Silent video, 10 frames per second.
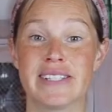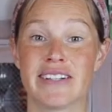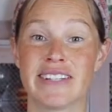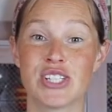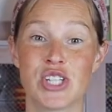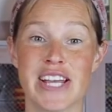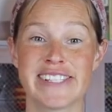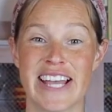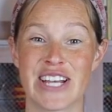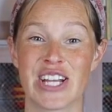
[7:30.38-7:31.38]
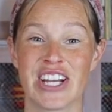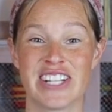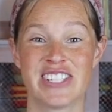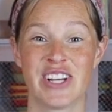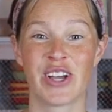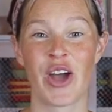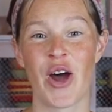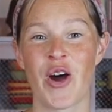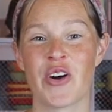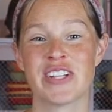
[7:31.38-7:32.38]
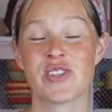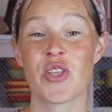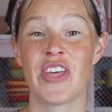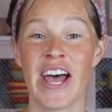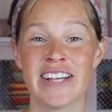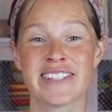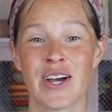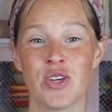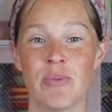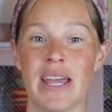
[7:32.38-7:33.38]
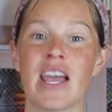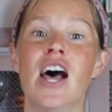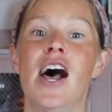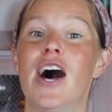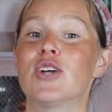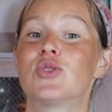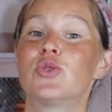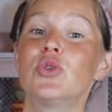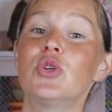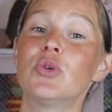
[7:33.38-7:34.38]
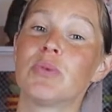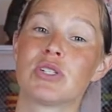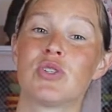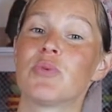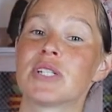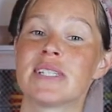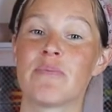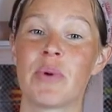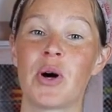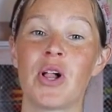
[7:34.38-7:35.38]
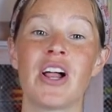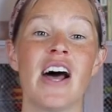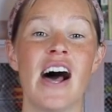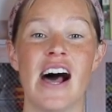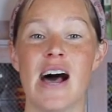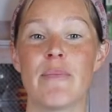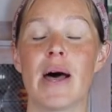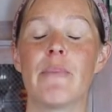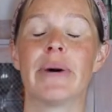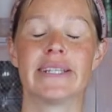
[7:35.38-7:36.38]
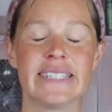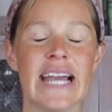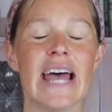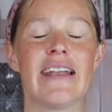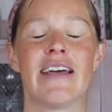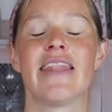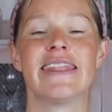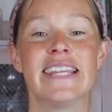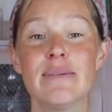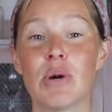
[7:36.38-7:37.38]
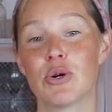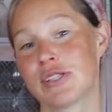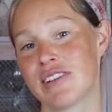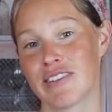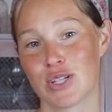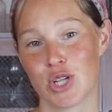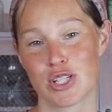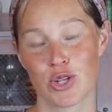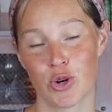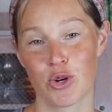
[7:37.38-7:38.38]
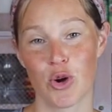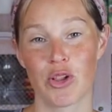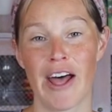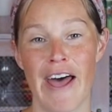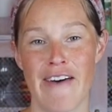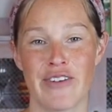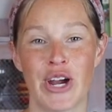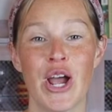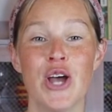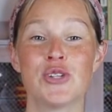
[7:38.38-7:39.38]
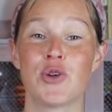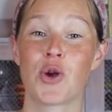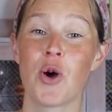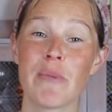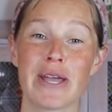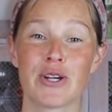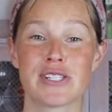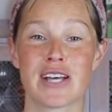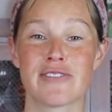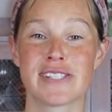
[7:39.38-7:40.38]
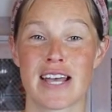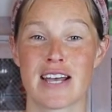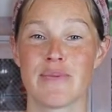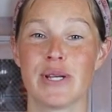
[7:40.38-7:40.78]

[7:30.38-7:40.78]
delicious and good to go. And so that is how you make a super, super simple, but yet the most delicious granola ever. So go make yourself some,